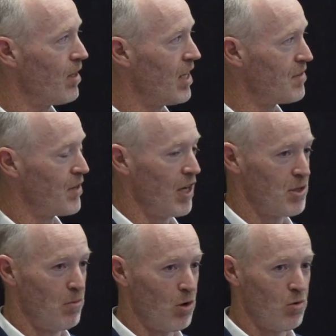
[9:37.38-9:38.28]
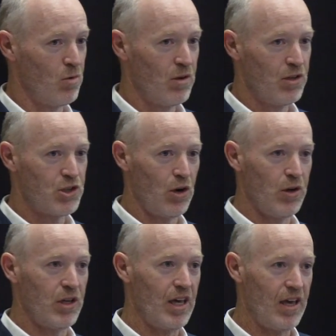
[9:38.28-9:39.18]
classification model
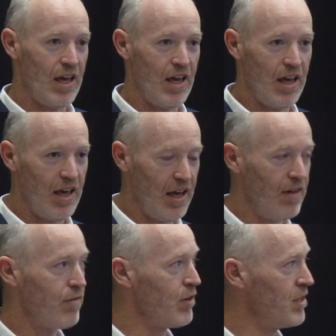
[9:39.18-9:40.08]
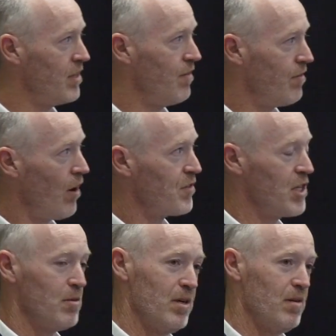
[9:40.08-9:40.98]
showing every 5
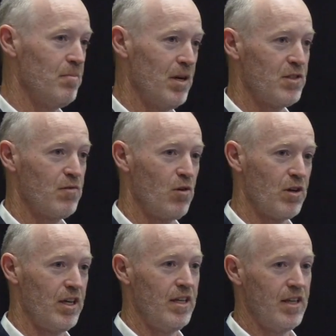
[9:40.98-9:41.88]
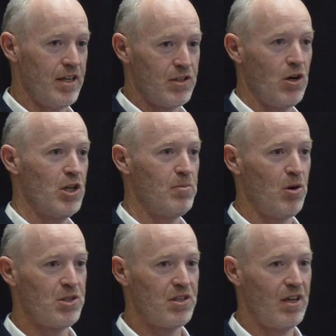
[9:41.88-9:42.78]
centimetre piece of rock in that entire
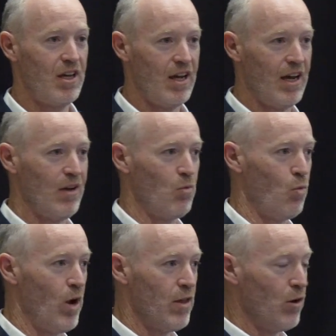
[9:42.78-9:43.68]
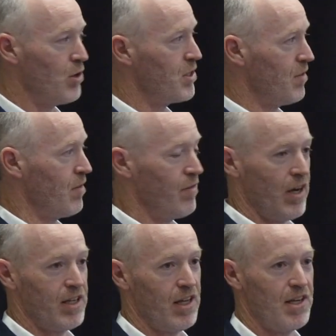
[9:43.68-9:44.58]
deposit and where those different
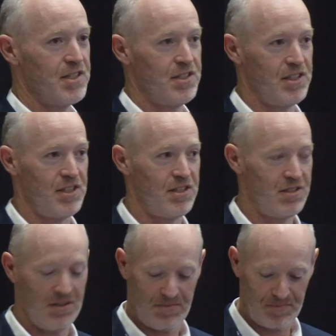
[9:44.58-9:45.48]
vein classes exist.